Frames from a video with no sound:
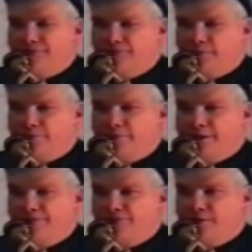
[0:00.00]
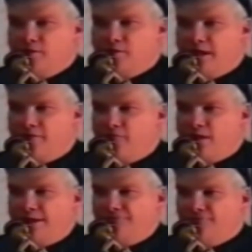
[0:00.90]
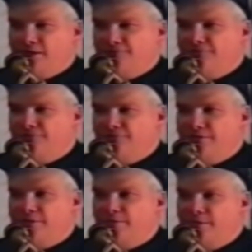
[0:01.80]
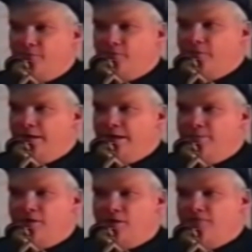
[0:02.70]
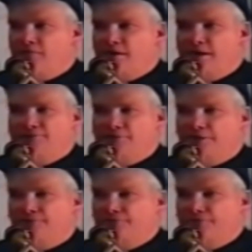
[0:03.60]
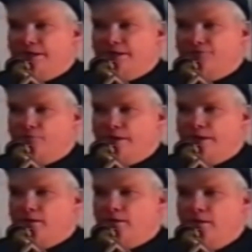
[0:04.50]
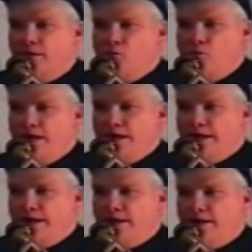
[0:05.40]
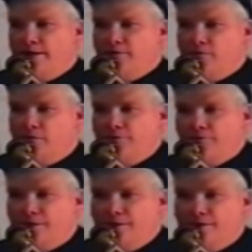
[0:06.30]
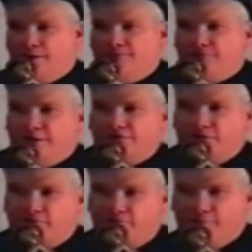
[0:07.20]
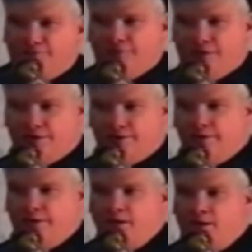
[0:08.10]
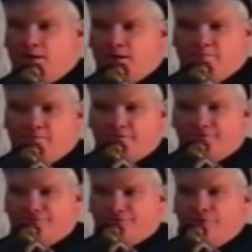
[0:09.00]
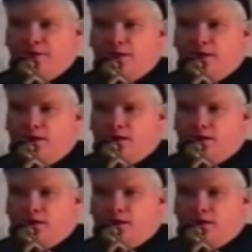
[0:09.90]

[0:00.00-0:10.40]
in some things that look like flying saucers that people claim are flying saucers. Yes, we are, we, in quote, the United States Air Force and other armed forces